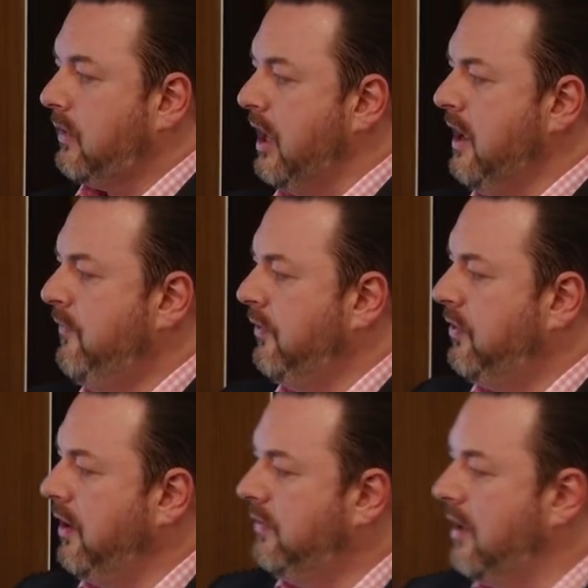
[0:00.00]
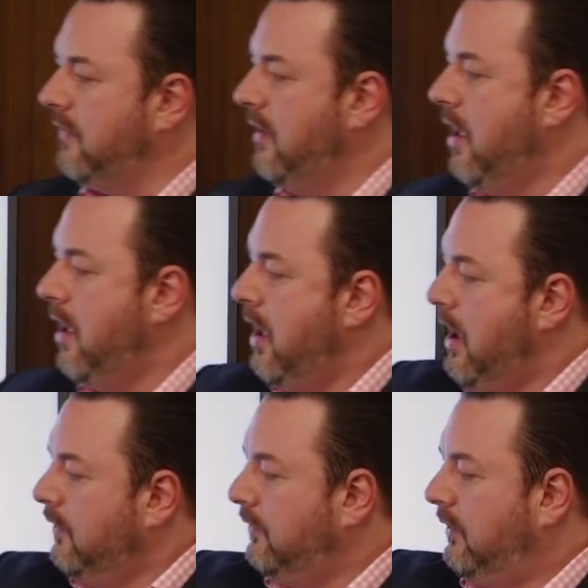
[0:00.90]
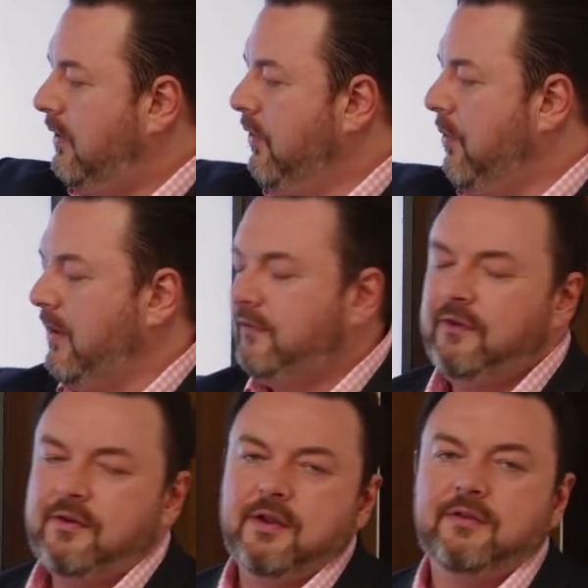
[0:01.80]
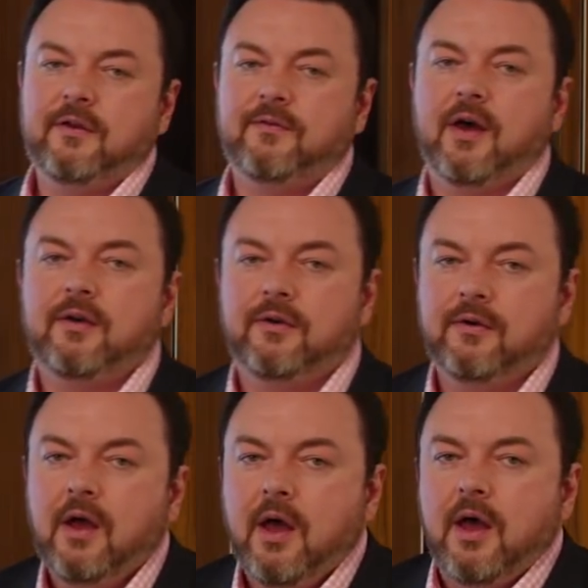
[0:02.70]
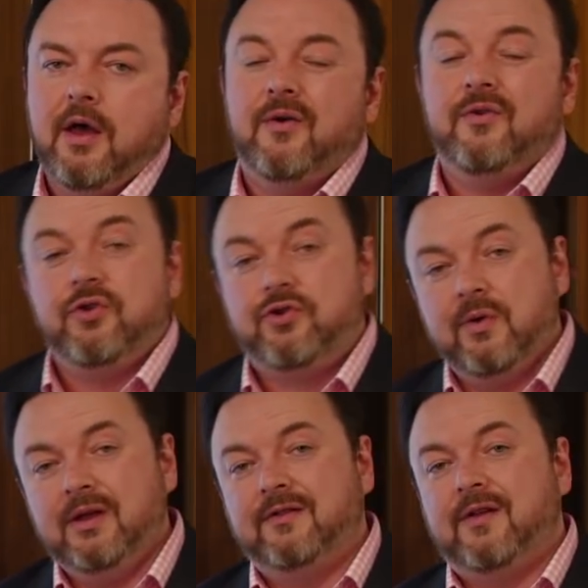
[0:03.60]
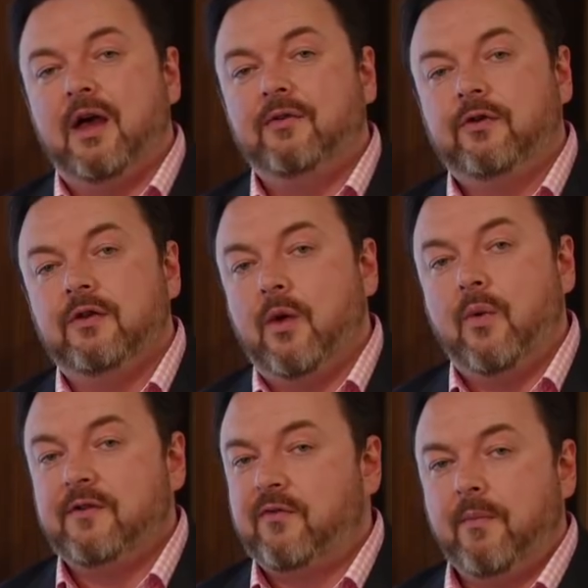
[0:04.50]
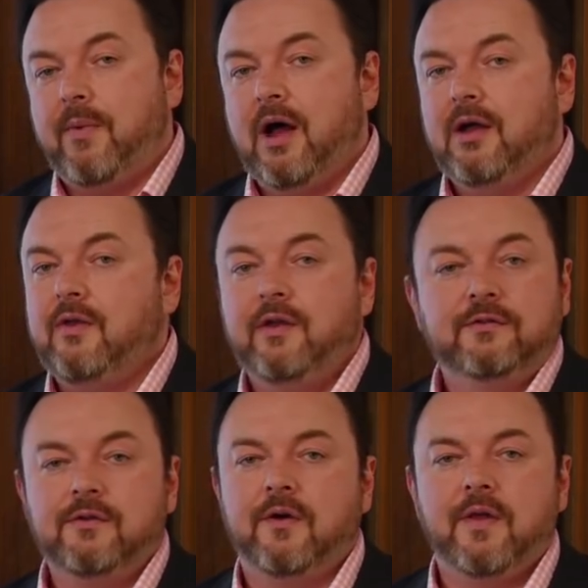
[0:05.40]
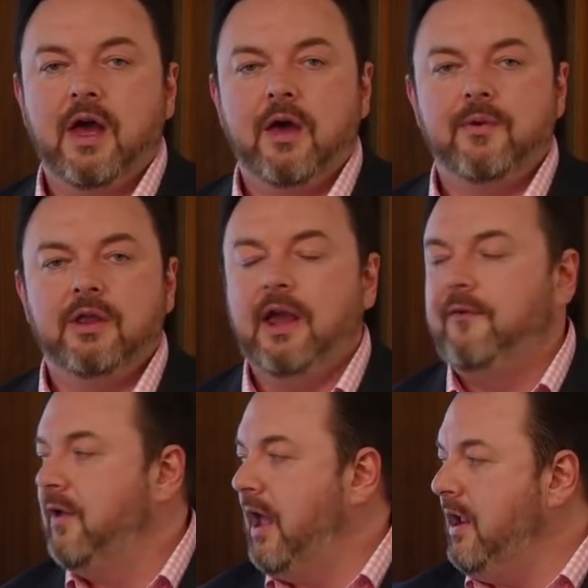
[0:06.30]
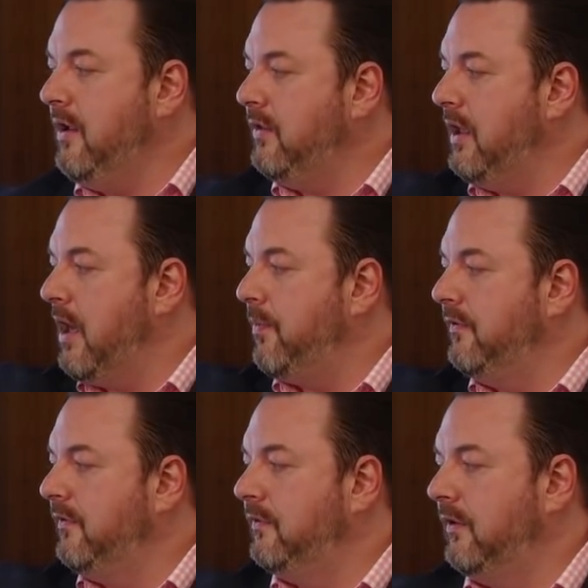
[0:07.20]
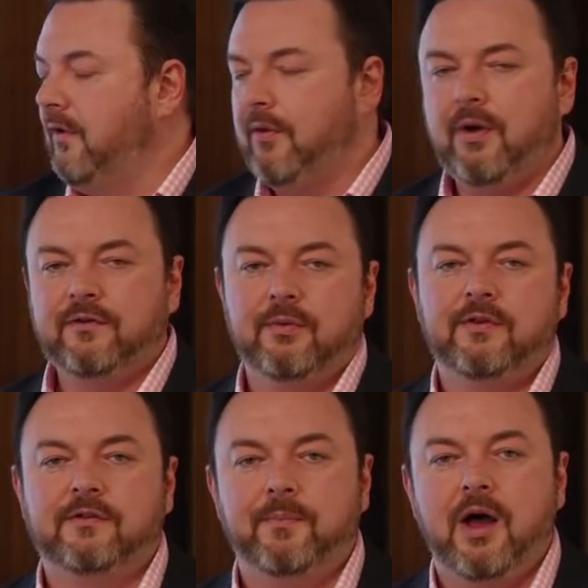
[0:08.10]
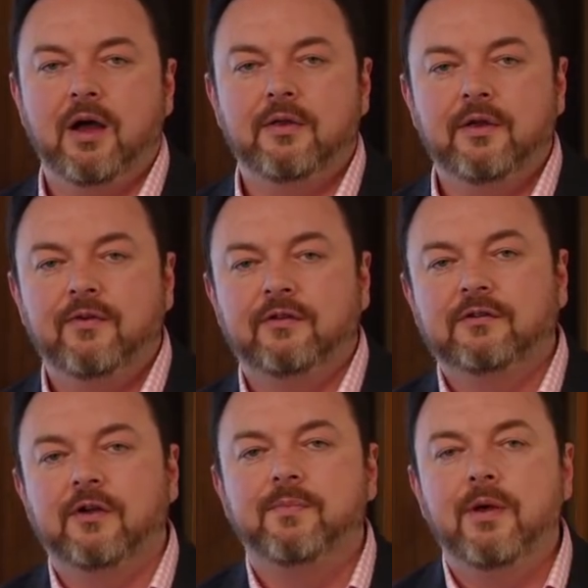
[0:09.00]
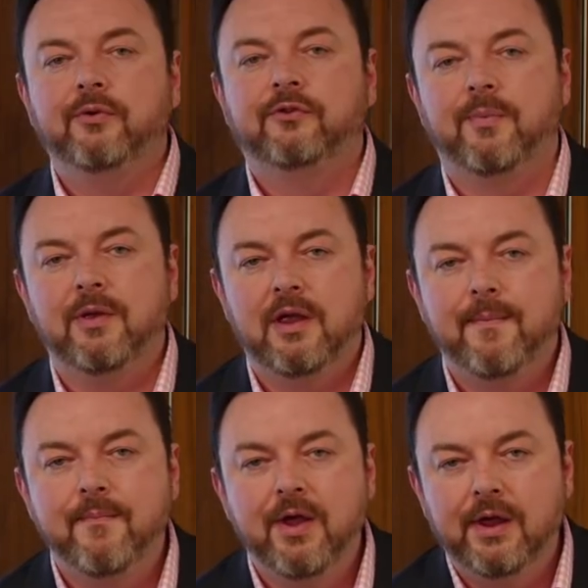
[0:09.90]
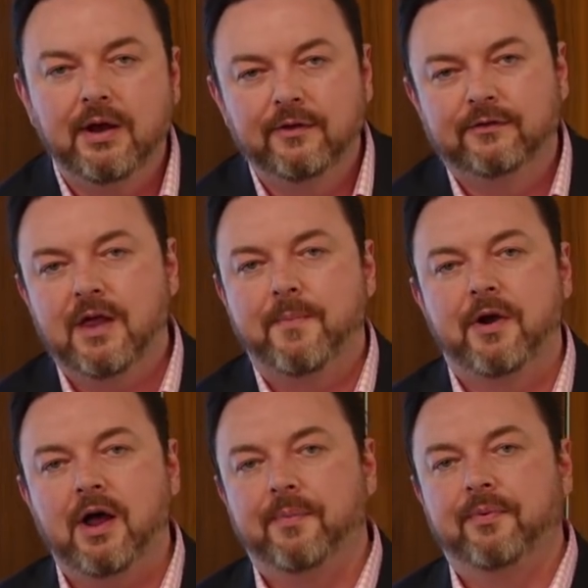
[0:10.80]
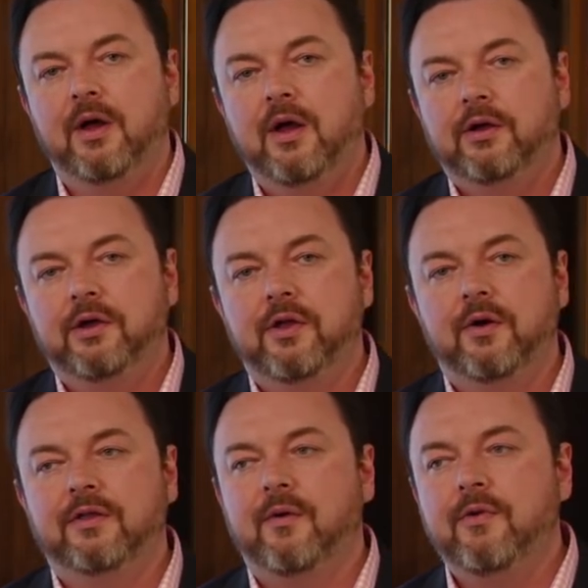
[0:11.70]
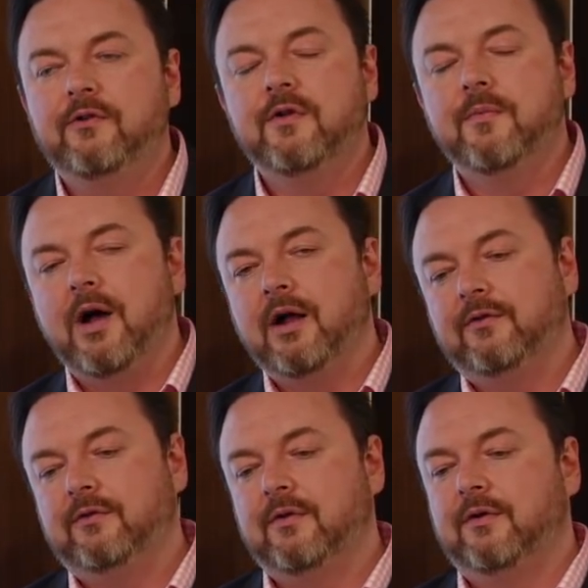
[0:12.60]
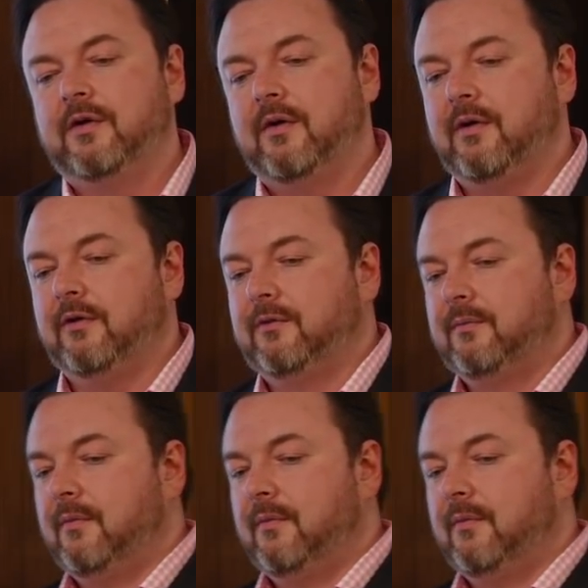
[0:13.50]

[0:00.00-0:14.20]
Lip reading: If you think that Secure the West is going to devalue during the downturn and wait for a bargain, it's not going to happen. If anything happens in Secure the West where there's a bargain, investors like me will step in immediately and snap it up. There is no bargains in those areas.